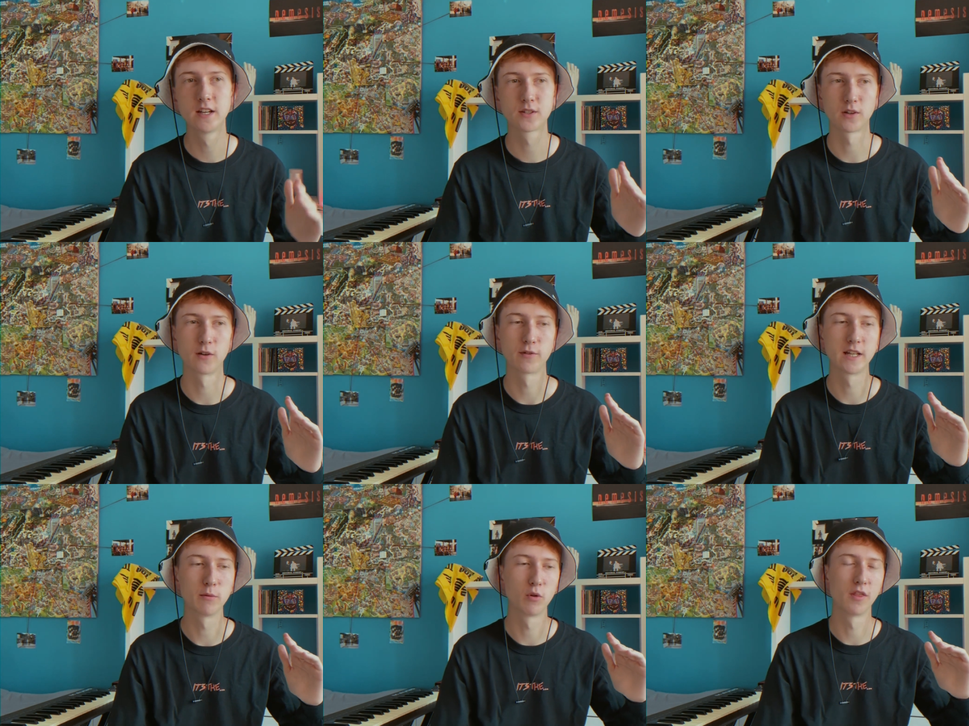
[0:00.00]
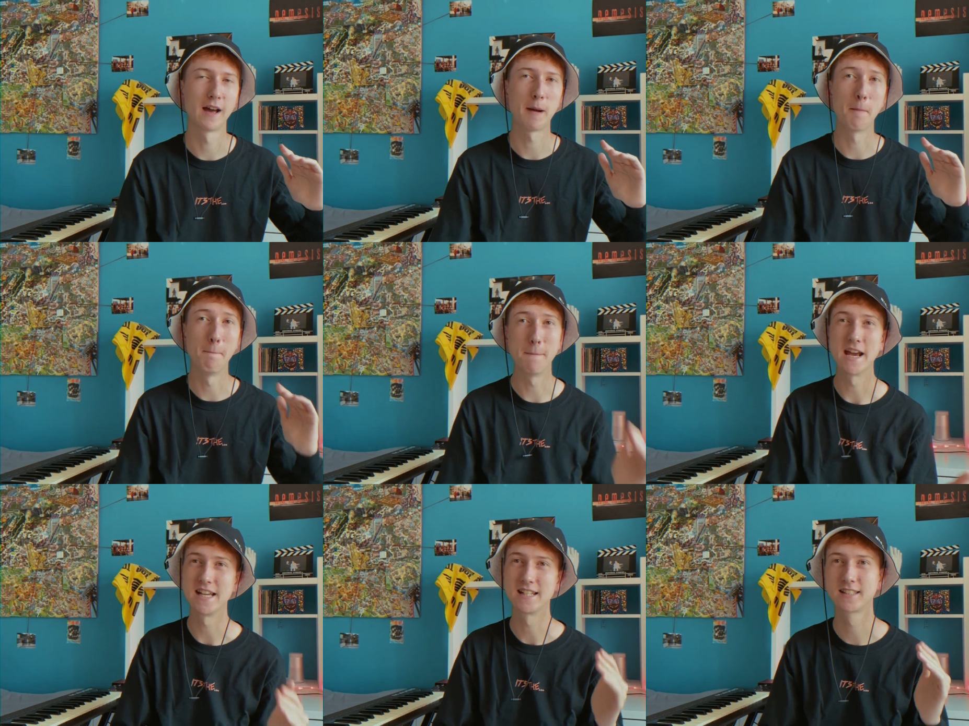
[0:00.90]
So I really want that
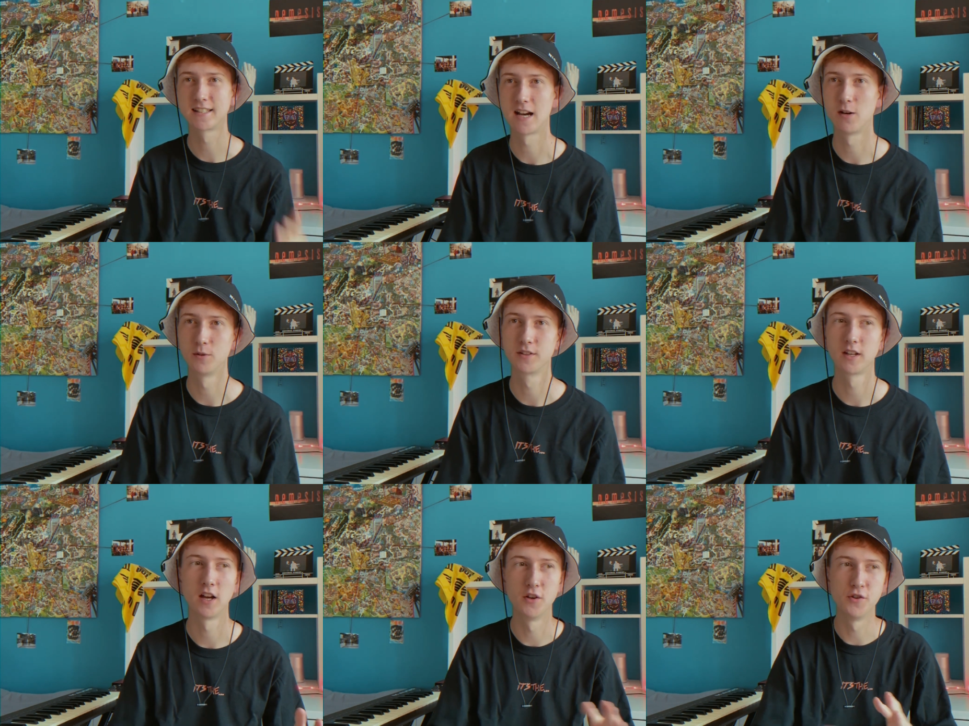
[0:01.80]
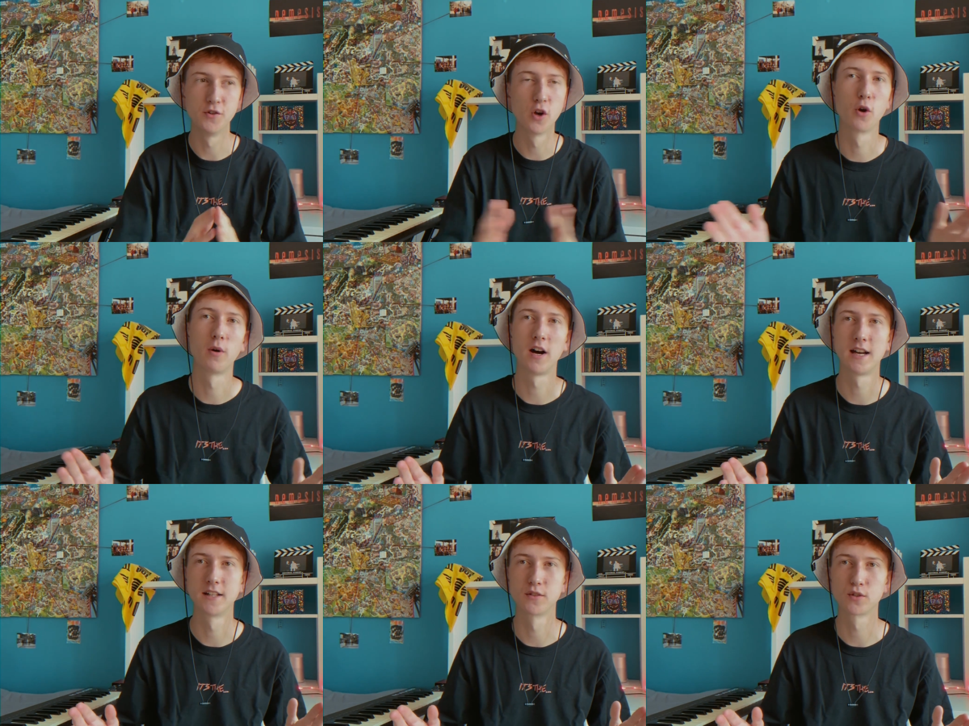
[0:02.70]
bass sound and no high
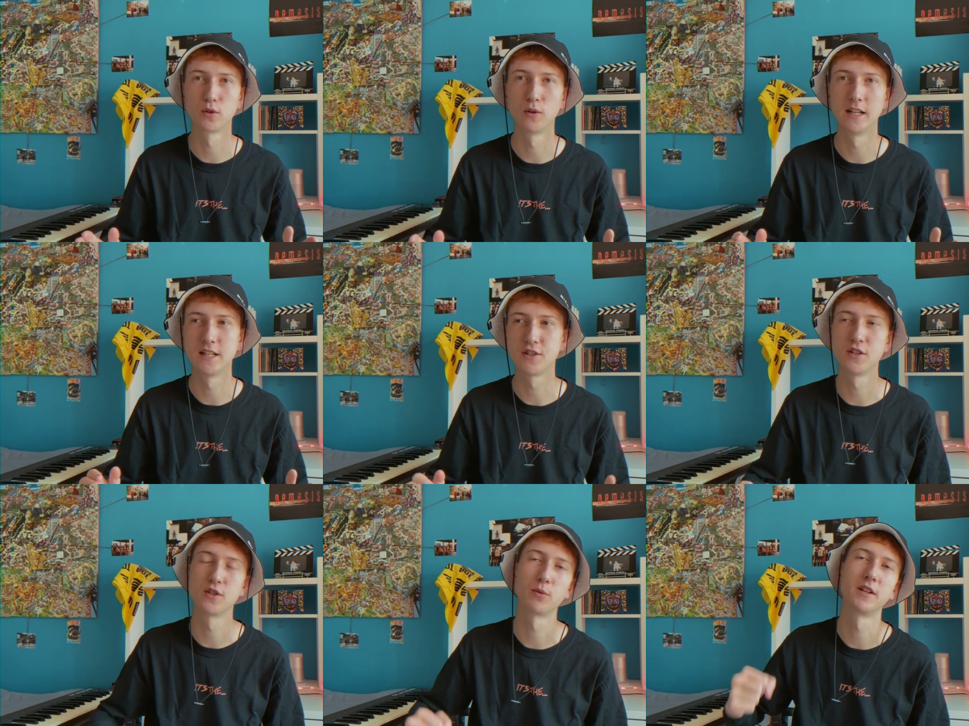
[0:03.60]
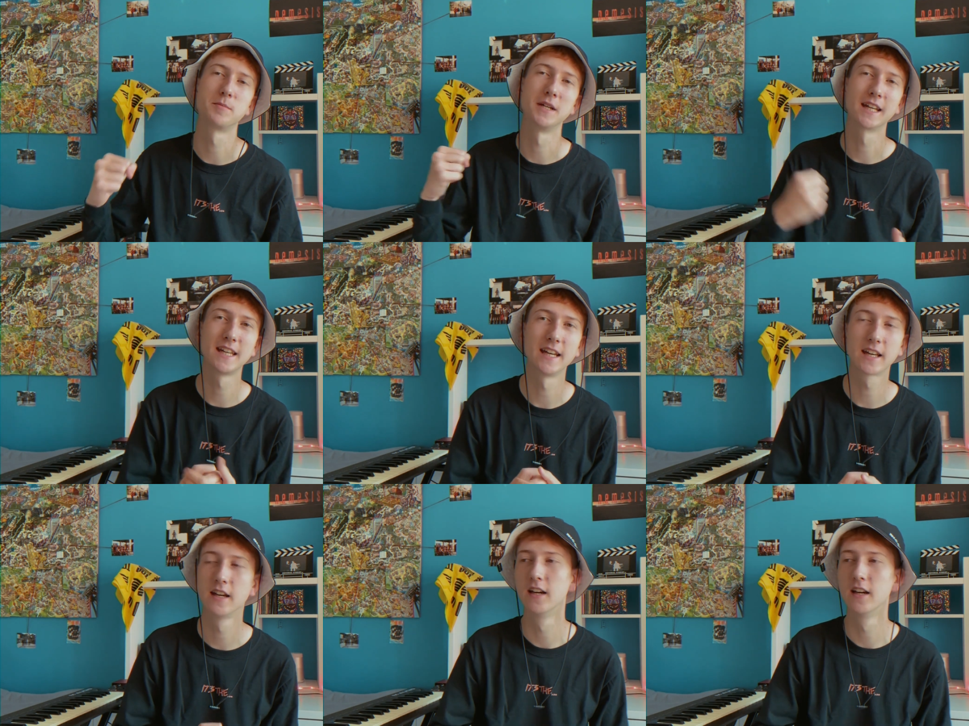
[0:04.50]
end at all. I literally just want it to be a kick.